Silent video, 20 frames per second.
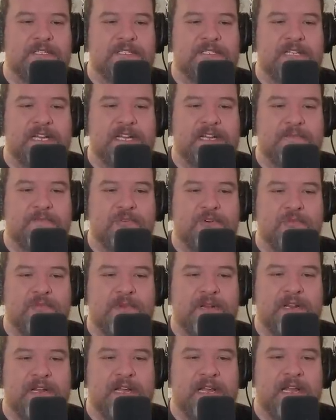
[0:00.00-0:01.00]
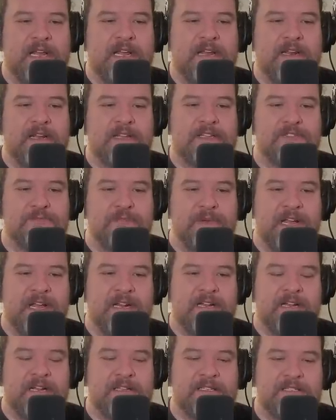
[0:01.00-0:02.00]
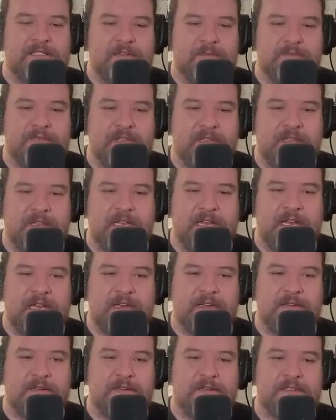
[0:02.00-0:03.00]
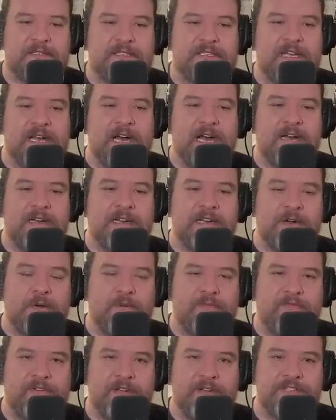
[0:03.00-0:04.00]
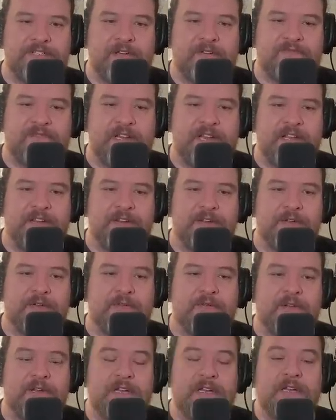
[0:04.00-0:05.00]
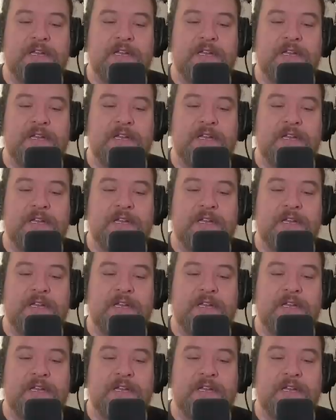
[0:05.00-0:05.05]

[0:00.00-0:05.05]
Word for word: just take a moment and expand on something that Scott and our friend Jeff Nadu